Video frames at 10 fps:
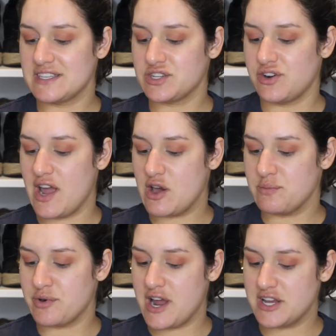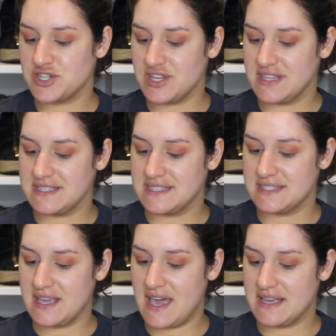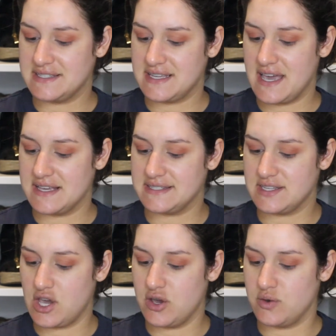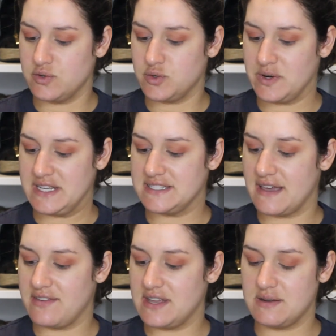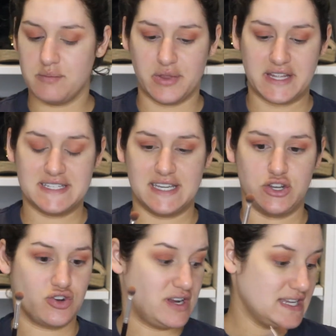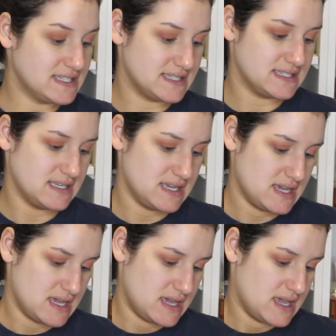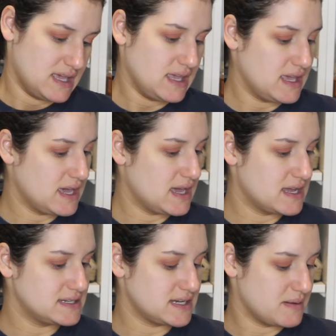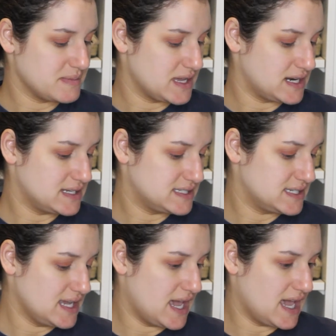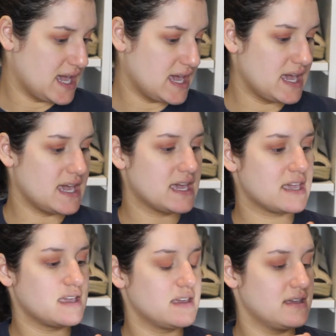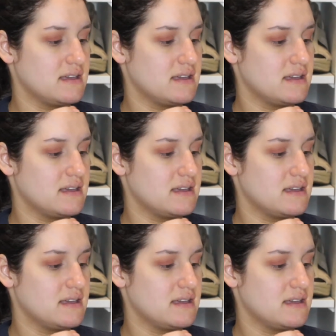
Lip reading: this crown brush, and this is the SSO27 blending crease. And I'm going to take